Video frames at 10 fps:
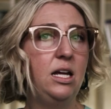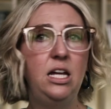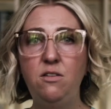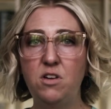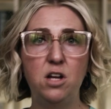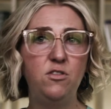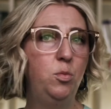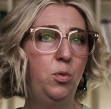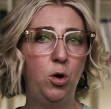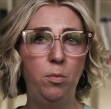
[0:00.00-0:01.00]
even if
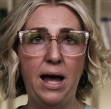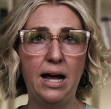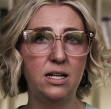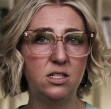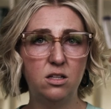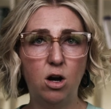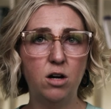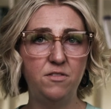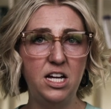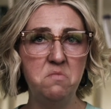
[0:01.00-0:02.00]
you pull back into the
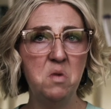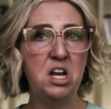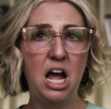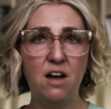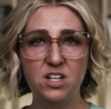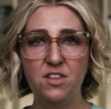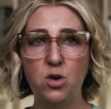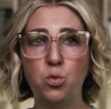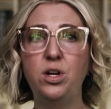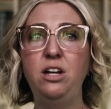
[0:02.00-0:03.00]
RV and have to
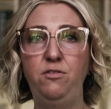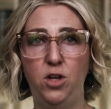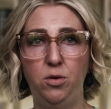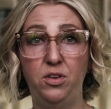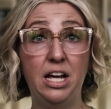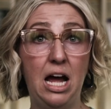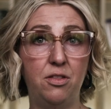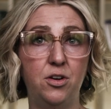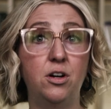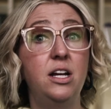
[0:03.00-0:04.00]
then refloat the
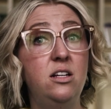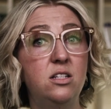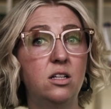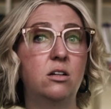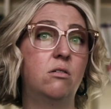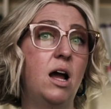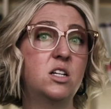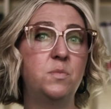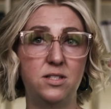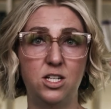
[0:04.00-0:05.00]
catheter into the
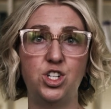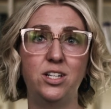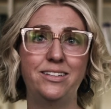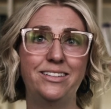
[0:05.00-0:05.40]
correct position.